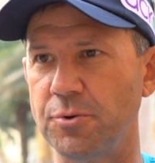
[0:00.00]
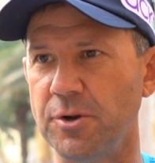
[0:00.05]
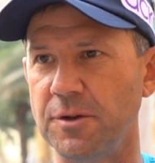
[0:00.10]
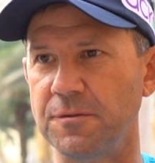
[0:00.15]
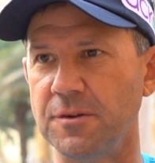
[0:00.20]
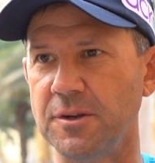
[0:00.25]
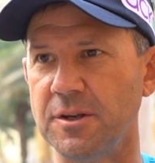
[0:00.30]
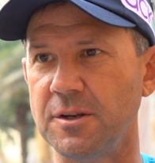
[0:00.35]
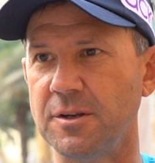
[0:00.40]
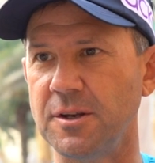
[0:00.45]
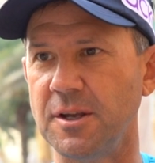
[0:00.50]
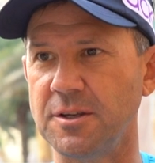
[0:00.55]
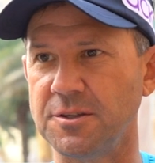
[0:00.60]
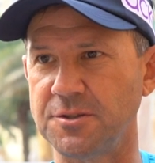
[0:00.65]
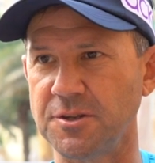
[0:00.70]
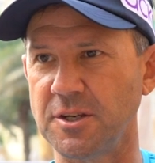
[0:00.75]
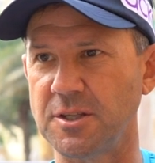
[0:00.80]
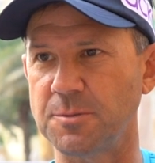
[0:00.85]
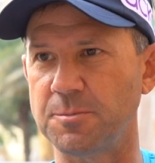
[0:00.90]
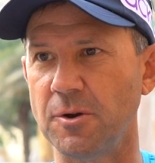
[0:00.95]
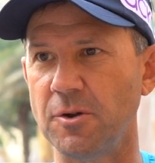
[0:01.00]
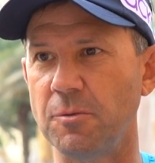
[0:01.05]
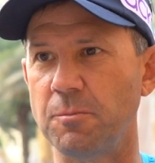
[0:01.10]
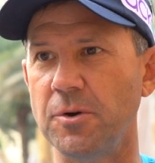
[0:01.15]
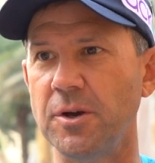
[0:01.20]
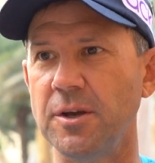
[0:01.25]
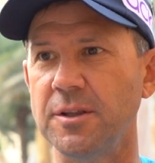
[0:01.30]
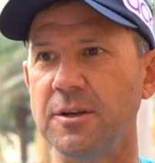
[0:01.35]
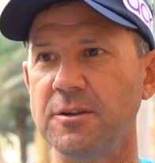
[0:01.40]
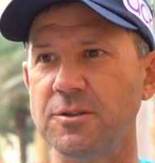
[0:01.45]
Prithvi and Jinx both
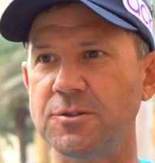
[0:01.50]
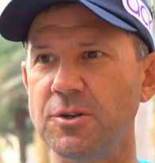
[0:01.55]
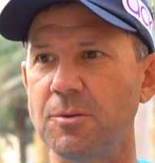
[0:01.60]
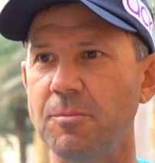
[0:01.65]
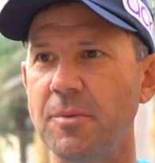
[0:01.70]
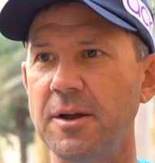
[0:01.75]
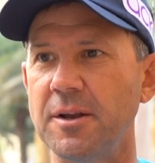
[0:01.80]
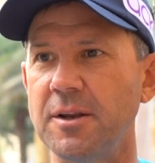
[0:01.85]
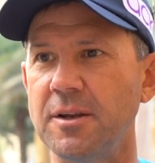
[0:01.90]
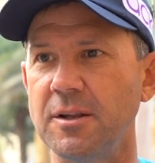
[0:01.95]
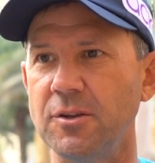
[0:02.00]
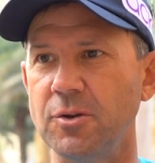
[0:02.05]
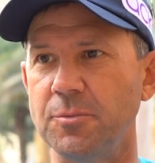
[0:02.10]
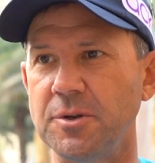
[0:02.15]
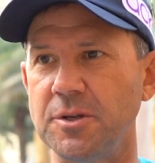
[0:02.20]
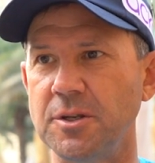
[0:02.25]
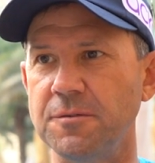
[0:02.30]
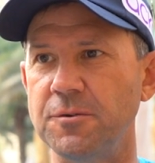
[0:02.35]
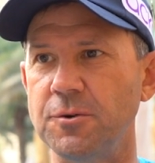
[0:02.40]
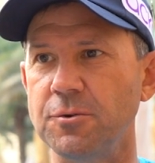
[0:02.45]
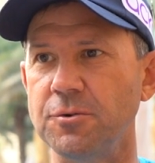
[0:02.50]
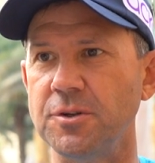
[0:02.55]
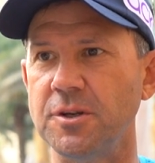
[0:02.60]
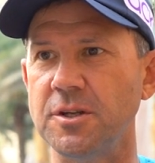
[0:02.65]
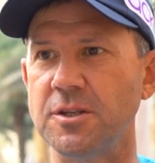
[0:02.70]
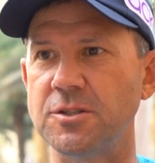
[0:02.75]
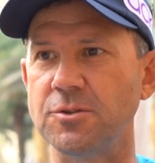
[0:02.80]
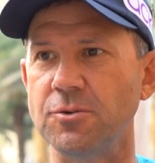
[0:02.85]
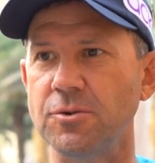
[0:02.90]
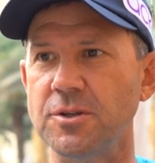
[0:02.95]
being there, sort of made it a little bit difficult to
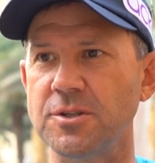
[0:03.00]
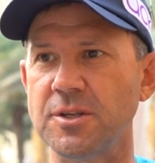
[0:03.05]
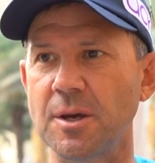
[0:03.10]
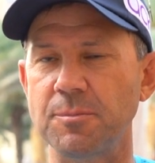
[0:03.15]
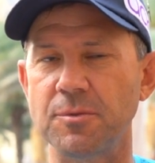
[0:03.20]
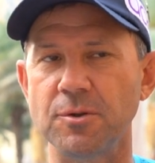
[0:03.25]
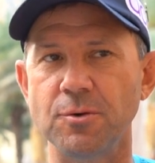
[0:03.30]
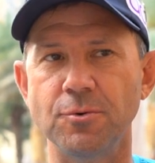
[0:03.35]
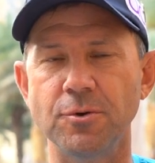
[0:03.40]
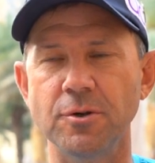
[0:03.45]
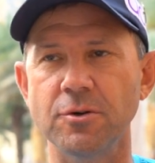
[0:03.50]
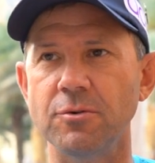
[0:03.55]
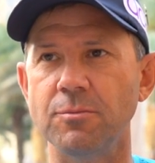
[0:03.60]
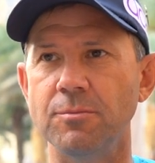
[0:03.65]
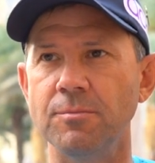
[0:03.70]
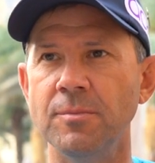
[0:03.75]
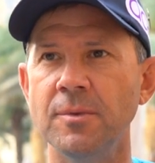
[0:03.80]
get Stoinis up the order.